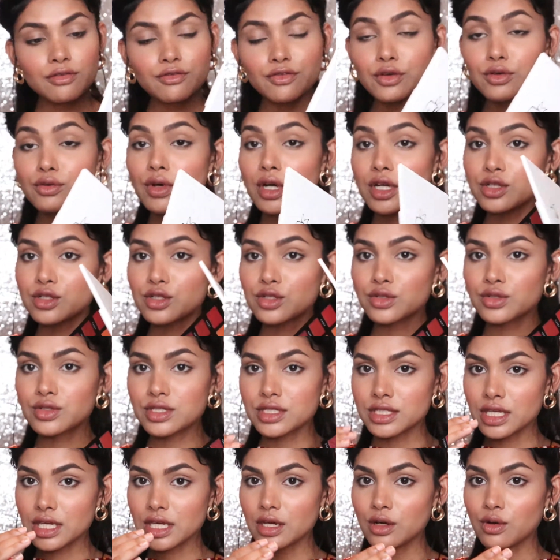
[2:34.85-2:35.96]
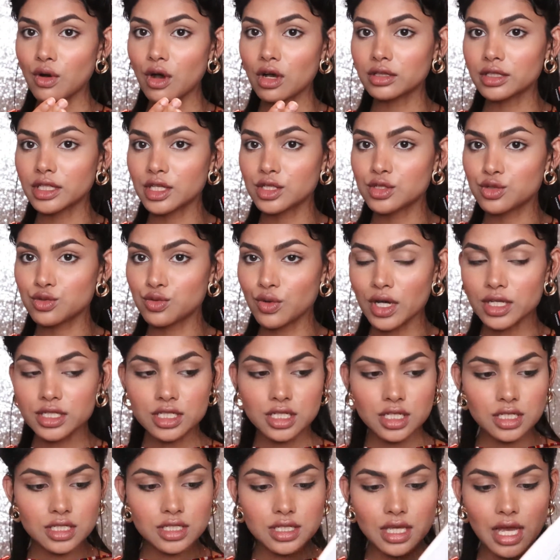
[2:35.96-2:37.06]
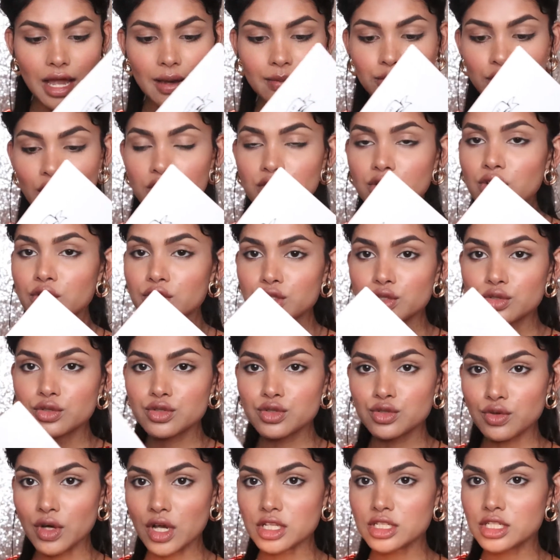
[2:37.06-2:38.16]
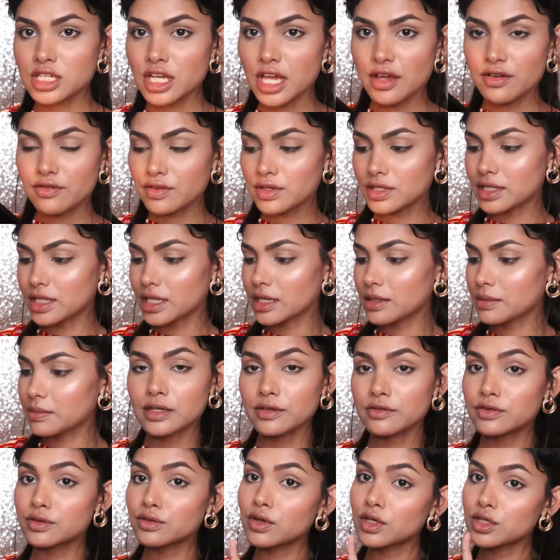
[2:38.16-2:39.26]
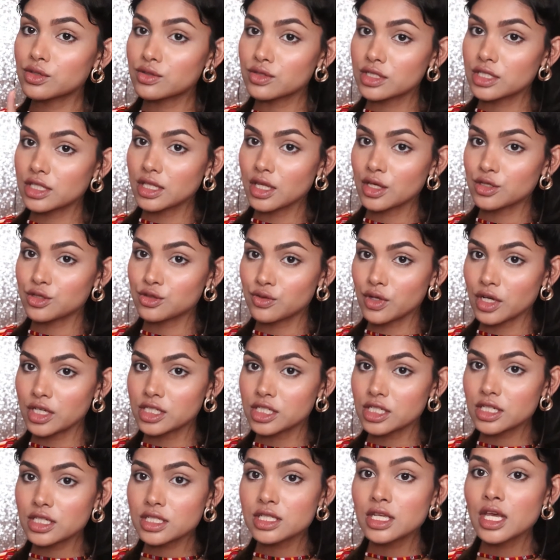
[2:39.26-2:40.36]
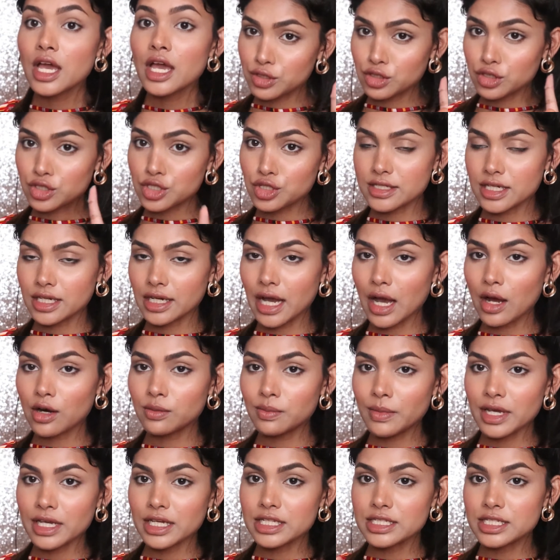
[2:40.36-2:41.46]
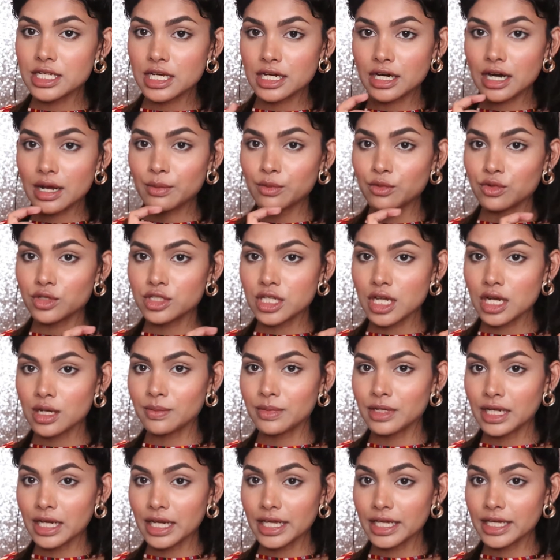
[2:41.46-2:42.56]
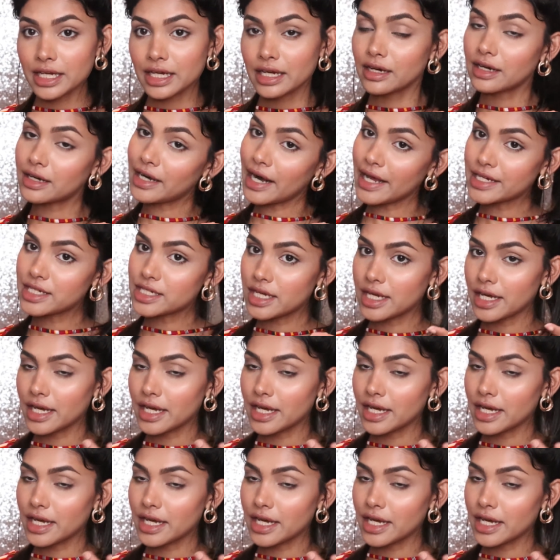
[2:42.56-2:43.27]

If you want to see all the swatches, I'm not going to swatch everything. If you want to see the swatches, you should check out my Instagram which I'll be linked right